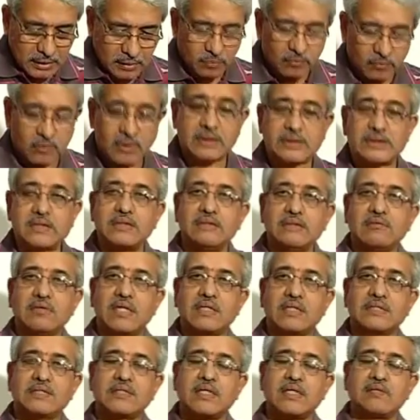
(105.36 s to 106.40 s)
We have seen the
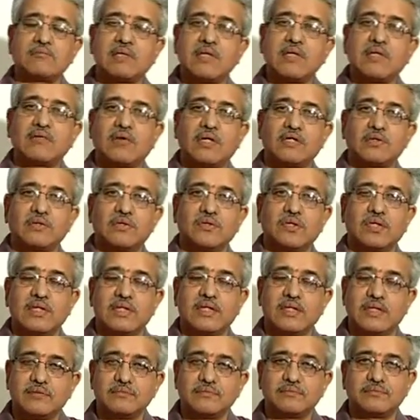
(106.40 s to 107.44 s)
velocity time curve also
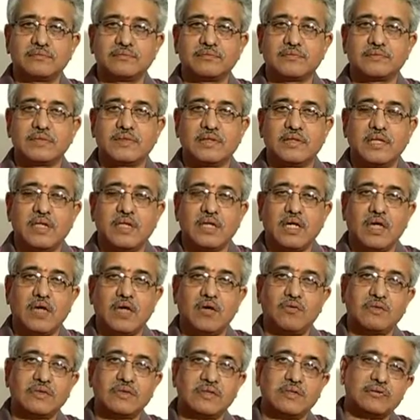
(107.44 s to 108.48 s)
earlier,
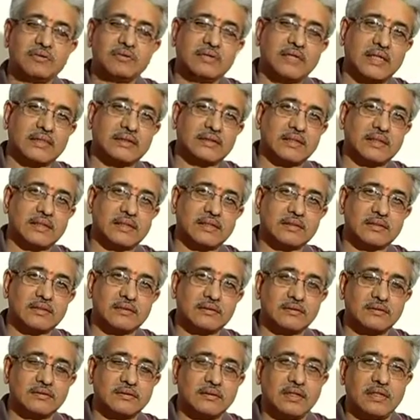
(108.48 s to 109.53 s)
how it gives the acceleration.